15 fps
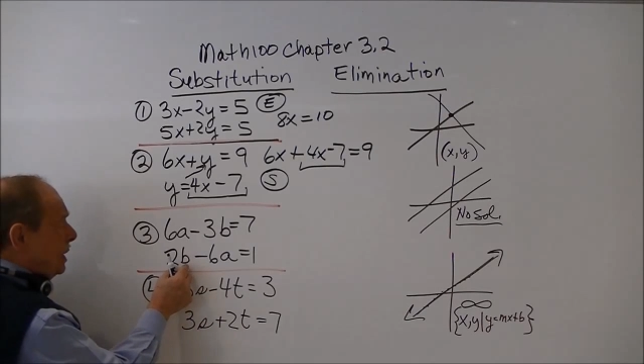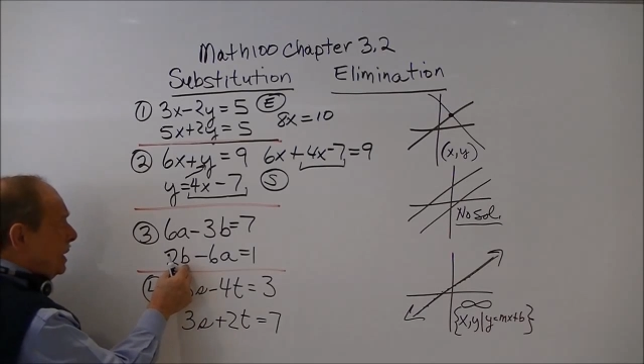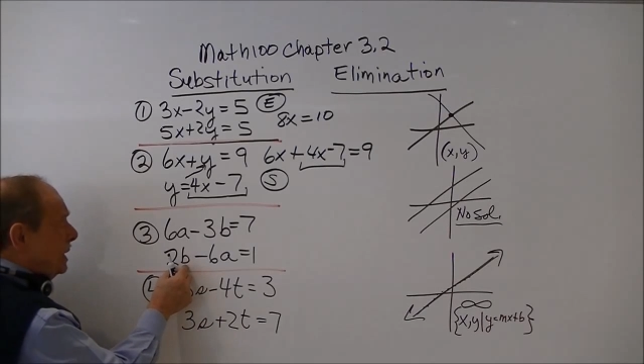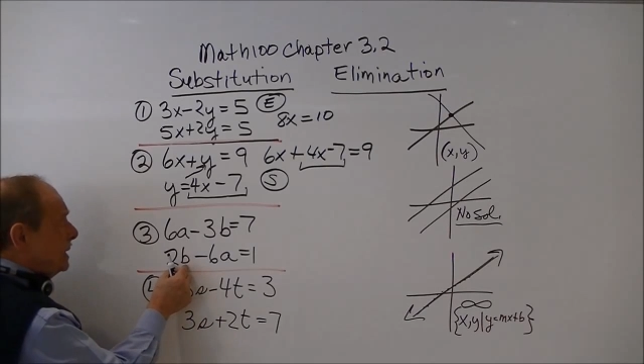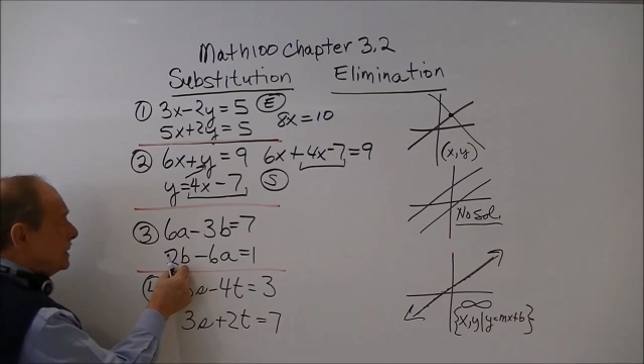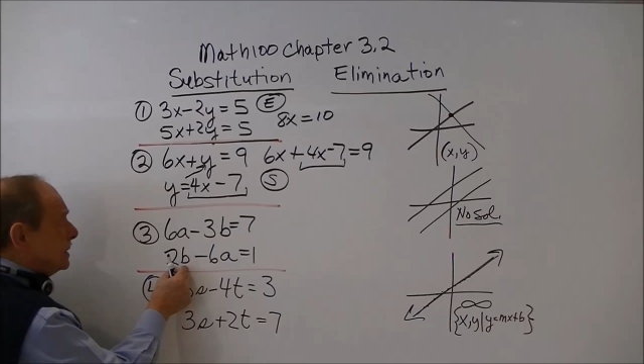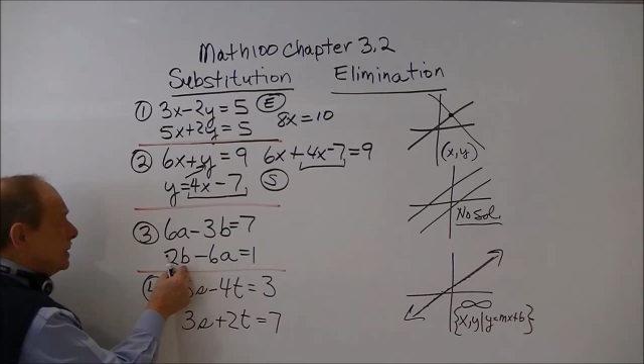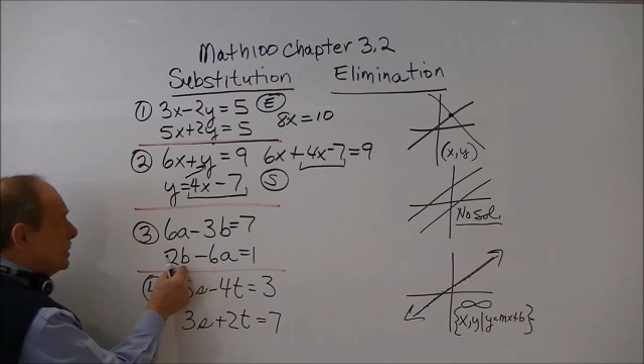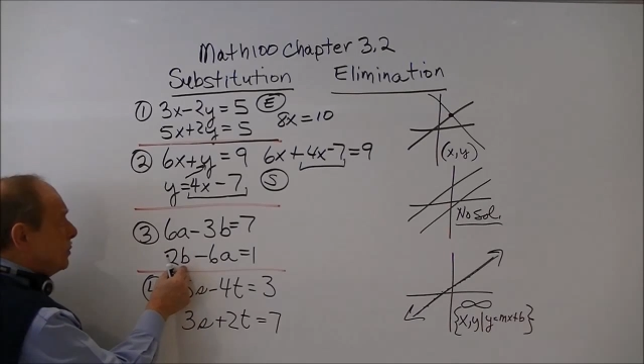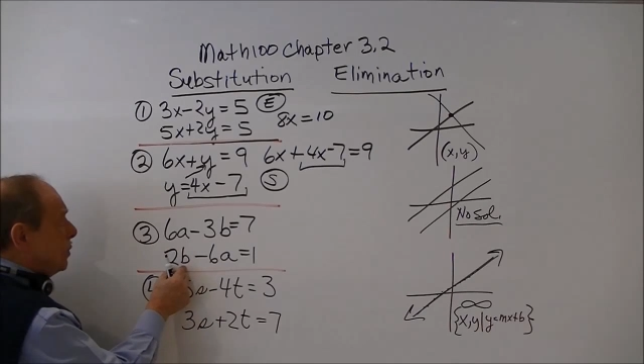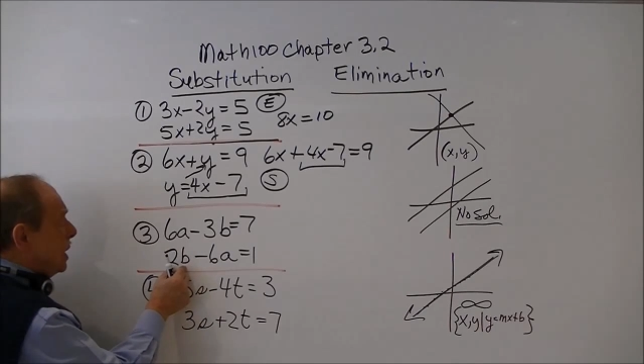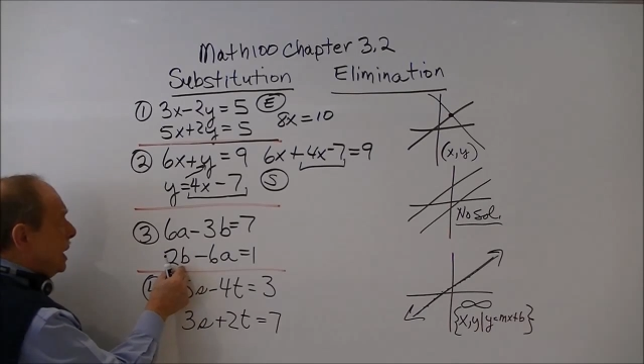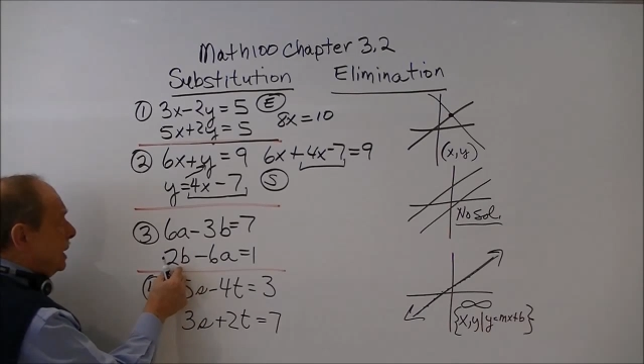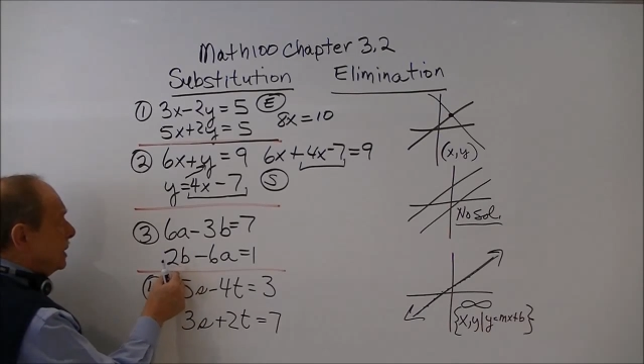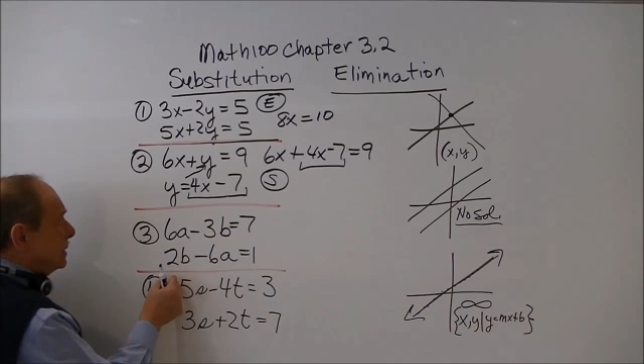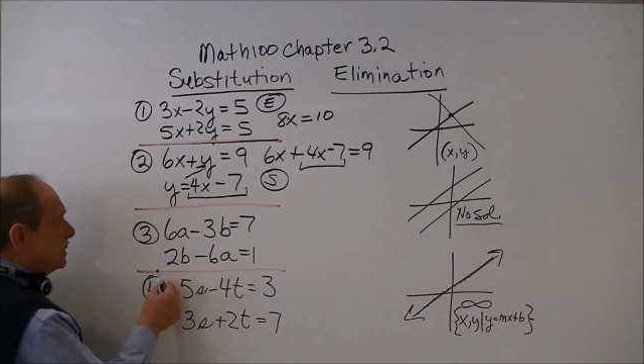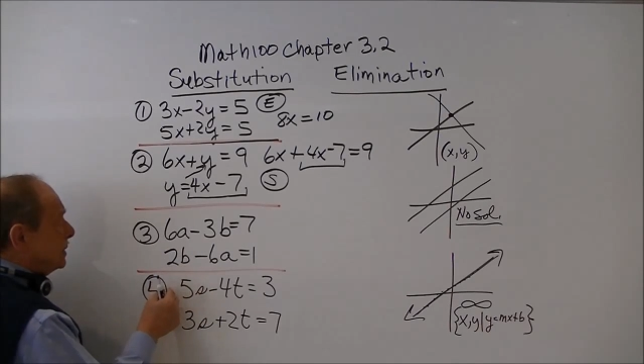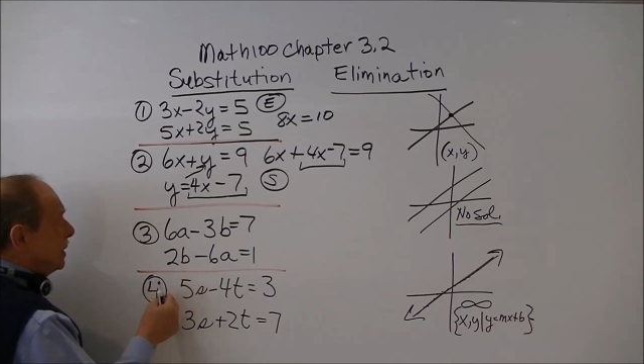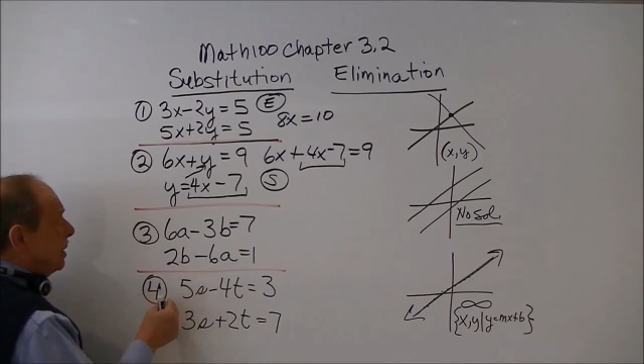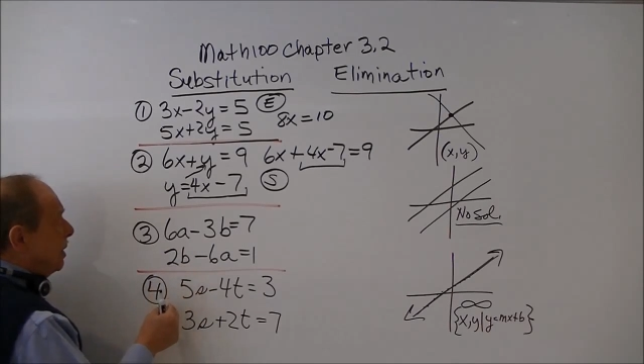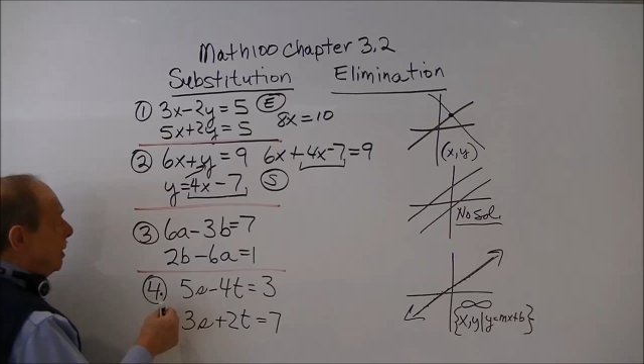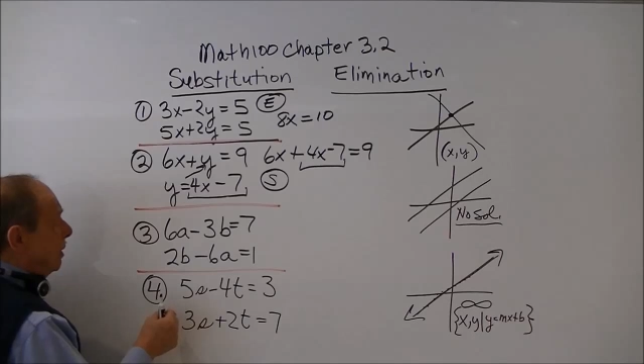easy way to
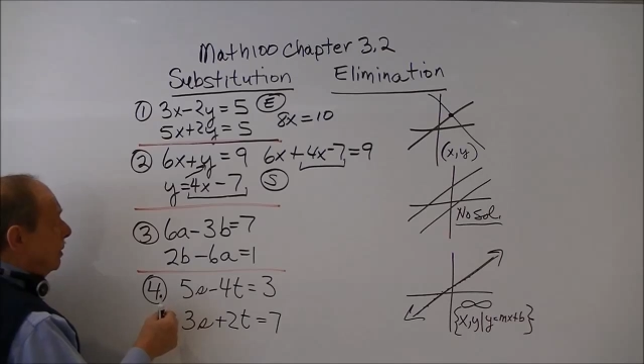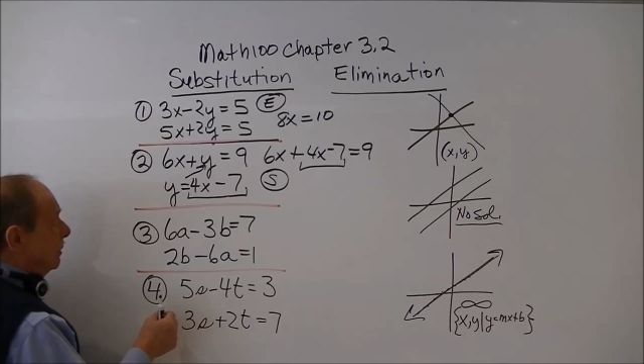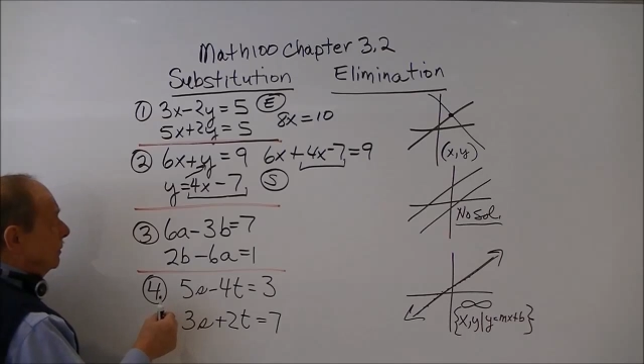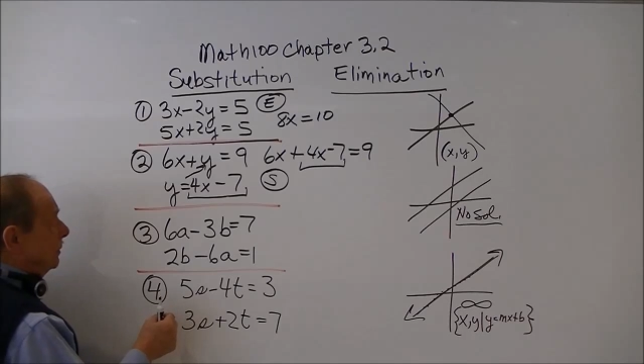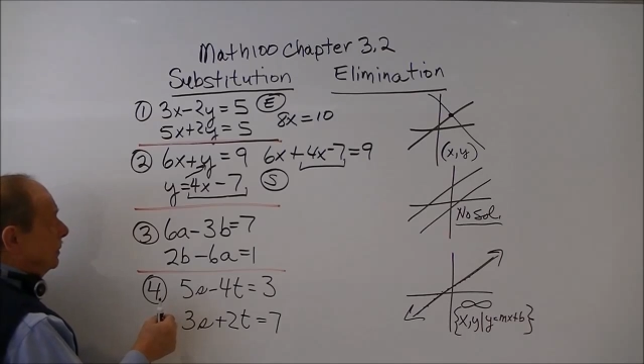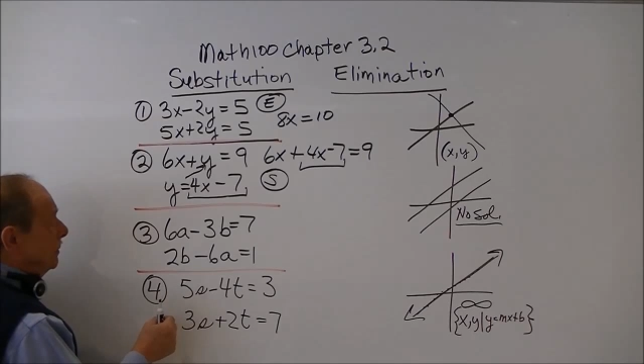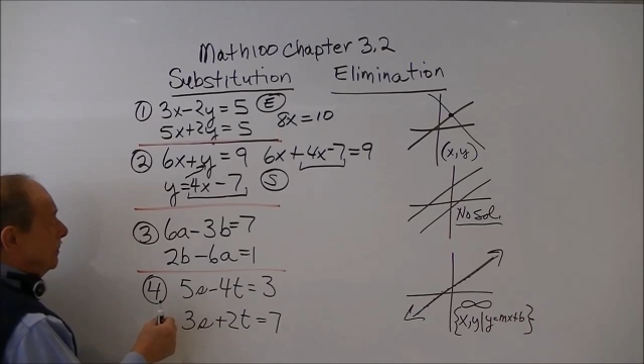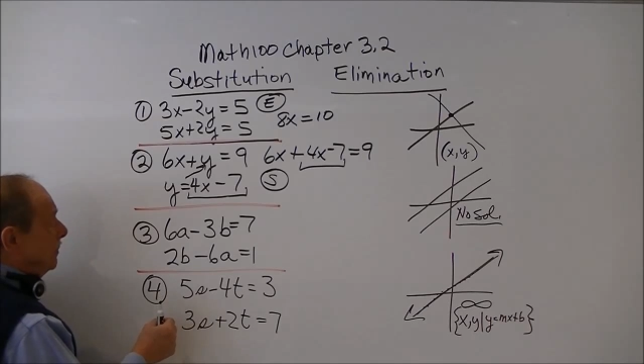solve